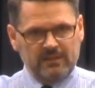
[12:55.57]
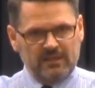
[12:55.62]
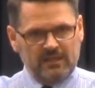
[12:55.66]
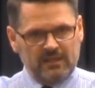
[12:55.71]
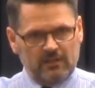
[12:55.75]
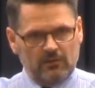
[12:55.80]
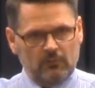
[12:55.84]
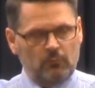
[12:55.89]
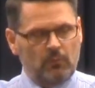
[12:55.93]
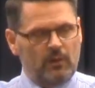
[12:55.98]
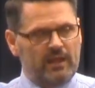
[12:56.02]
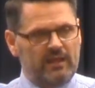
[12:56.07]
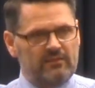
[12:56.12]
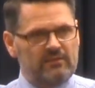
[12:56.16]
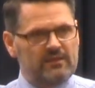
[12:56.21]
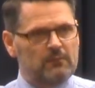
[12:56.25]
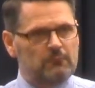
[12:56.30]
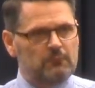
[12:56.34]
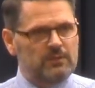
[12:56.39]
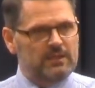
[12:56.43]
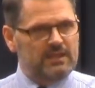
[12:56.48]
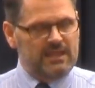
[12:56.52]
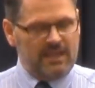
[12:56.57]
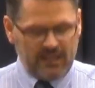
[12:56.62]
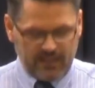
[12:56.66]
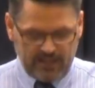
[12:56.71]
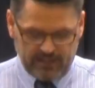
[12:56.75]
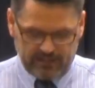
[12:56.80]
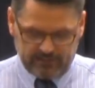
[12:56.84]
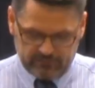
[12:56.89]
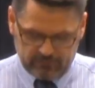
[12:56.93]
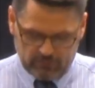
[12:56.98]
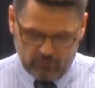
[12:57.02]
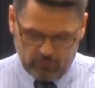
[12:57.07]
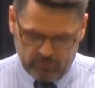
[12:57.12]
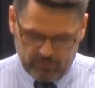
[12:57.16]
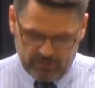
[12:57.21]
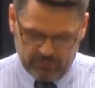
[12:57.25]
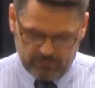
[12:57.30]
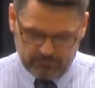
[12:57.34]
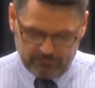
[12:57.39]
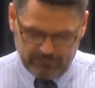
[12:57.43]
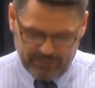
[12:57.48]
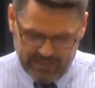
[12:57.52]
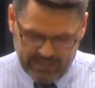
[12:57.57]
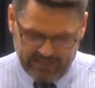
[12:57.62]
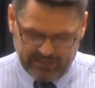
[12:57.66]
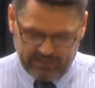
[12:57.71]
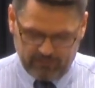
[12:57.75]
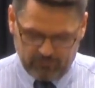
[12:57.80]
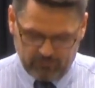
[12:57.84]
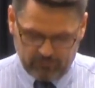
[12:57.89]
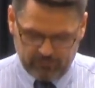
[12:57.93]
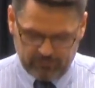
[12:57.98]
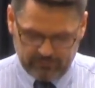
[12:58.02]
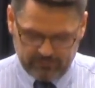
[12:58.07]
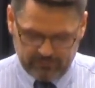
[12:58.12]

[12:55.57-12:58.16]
in a way that we cannot know him now.